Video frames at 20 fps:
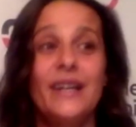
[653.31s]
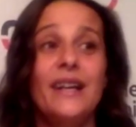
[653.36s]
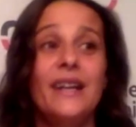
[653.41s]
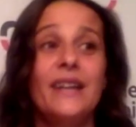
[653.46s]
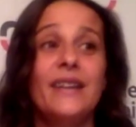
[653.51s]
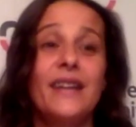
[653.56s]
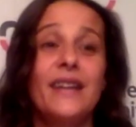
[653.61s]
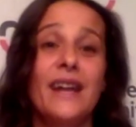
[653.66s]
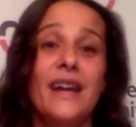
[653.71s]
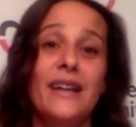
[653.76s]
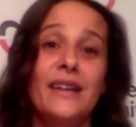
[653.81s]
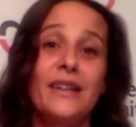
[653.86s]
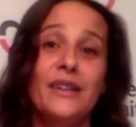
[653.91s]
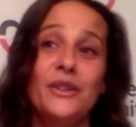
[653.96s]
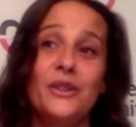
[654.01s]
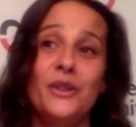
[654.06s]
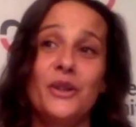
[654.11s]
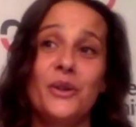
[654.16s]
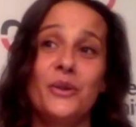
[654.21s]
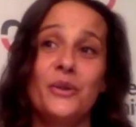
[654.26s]
that, you
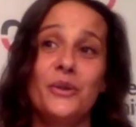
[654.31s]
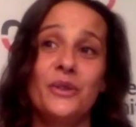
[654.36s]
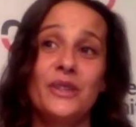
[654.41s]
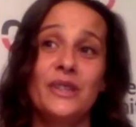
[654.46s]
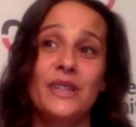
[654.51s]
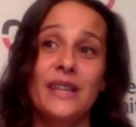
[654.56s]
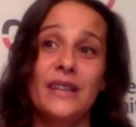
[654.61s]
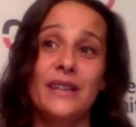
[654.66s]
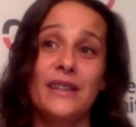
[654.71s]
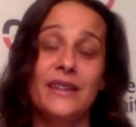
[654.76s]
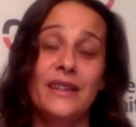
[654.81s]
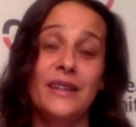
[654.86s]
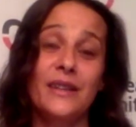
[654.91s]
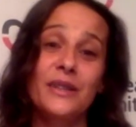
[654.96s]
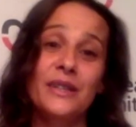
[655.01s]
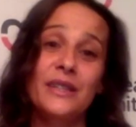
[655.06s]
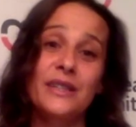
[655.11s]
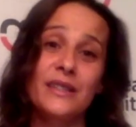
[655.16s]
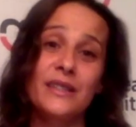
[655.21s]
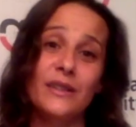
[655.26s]
know, that there
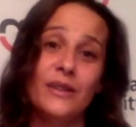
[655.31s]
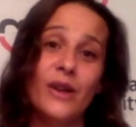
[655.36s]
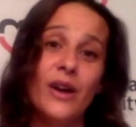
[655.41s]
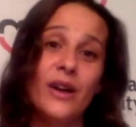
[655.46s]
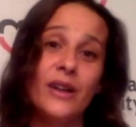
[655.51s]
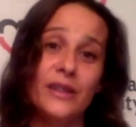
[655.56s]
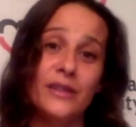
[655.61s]
is a lot